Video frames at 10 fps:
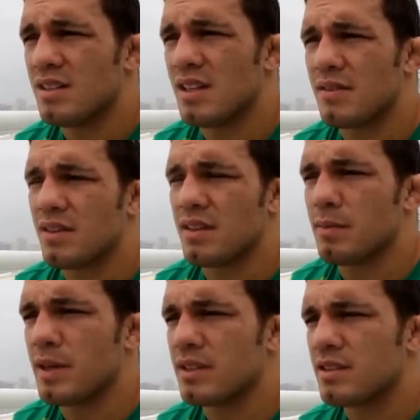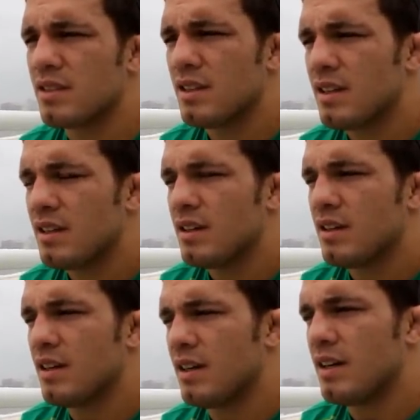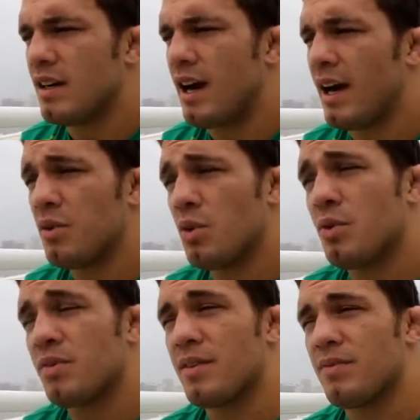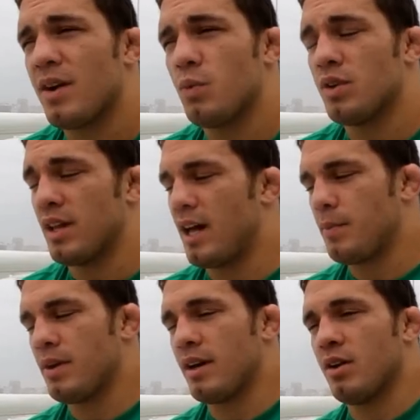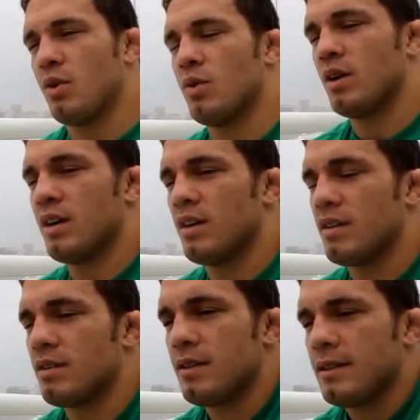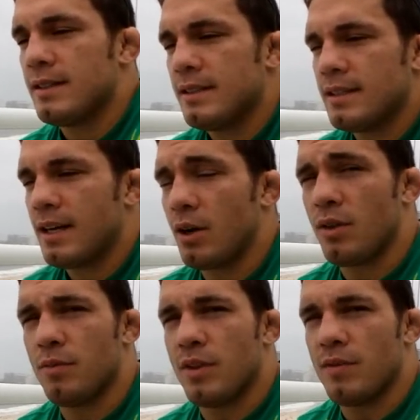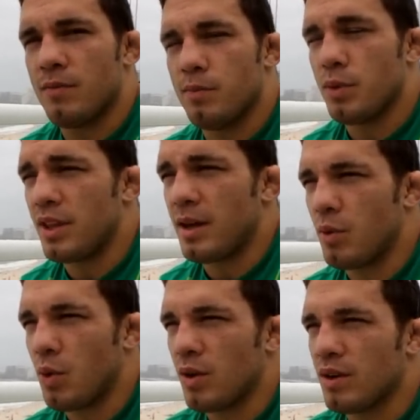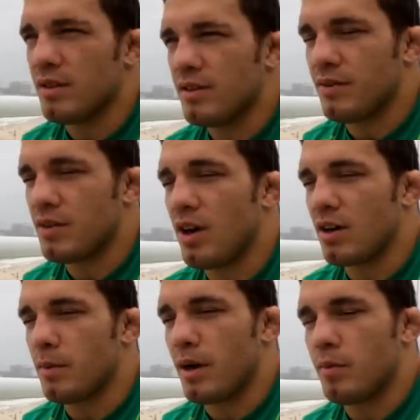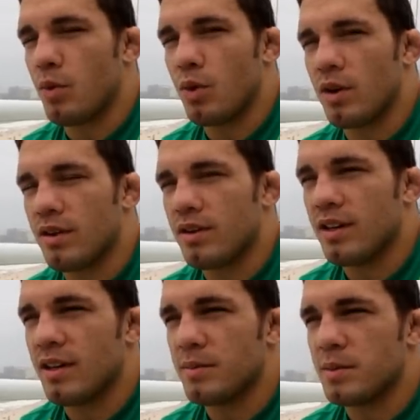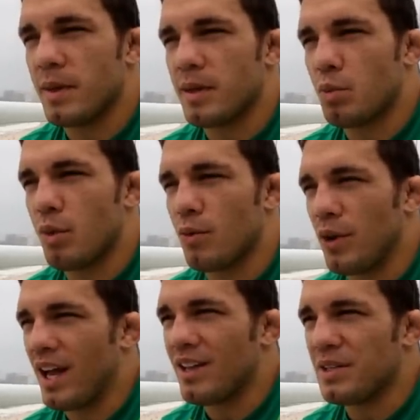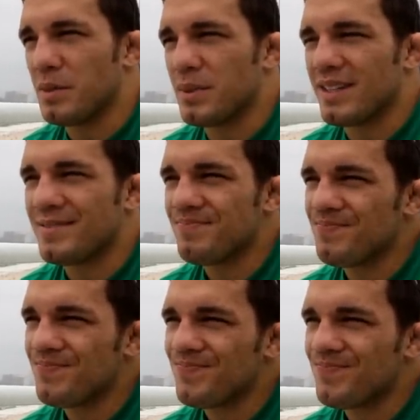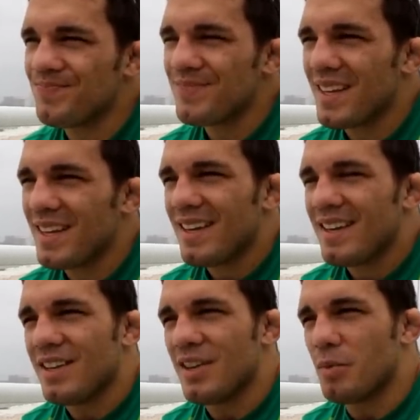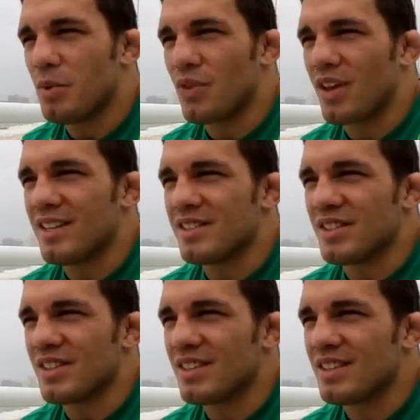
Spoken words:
definitely the best. I don't know if that fight will happen. I know they've put that more, they've talked about it more to make it more reality, but, you know, both guys are,